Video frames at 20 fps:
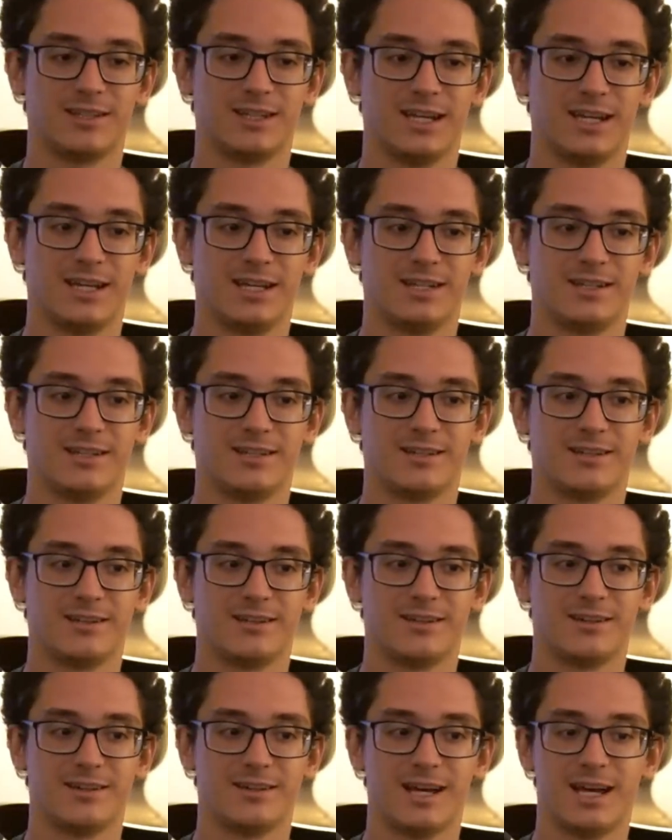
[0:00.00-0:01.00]
And
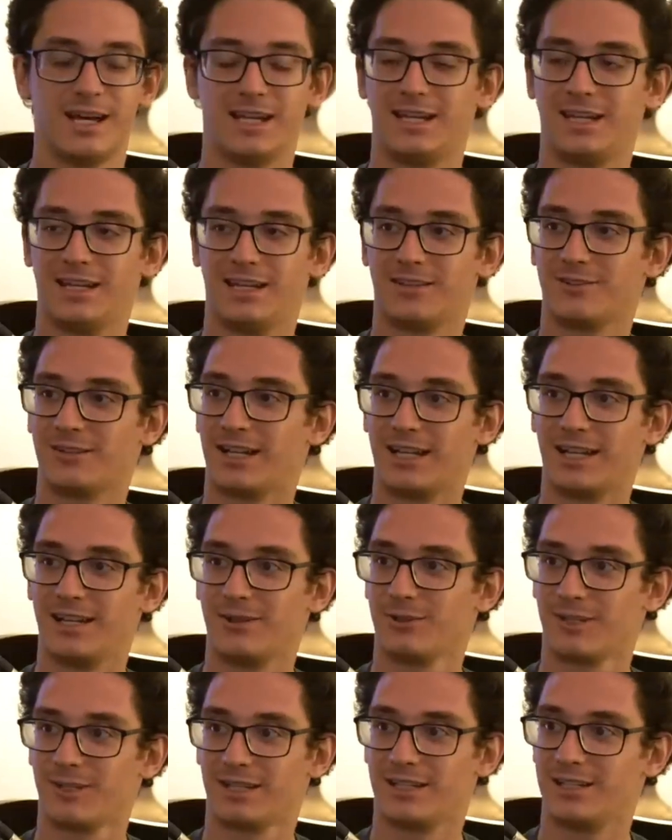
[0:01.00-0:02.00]
I can't
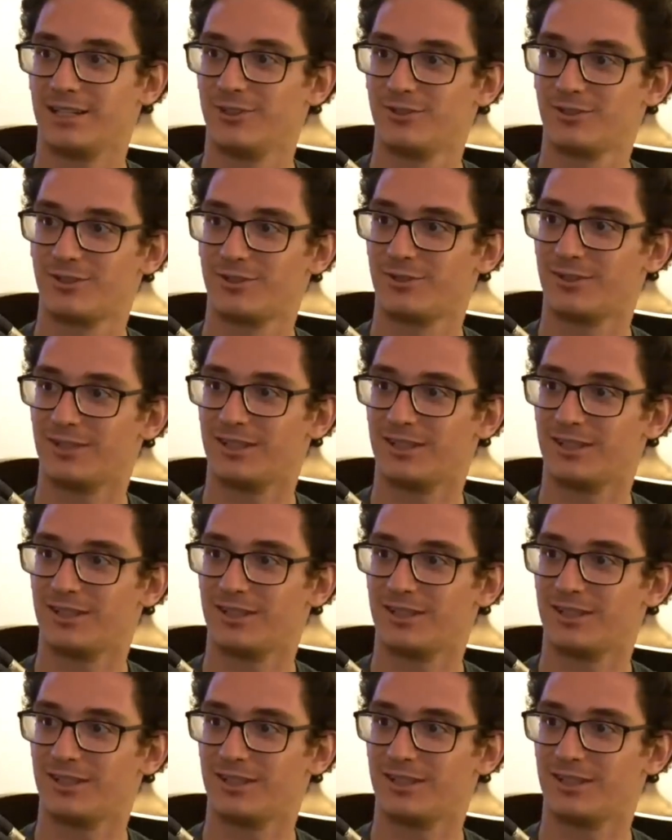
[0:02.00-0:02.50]
really get used to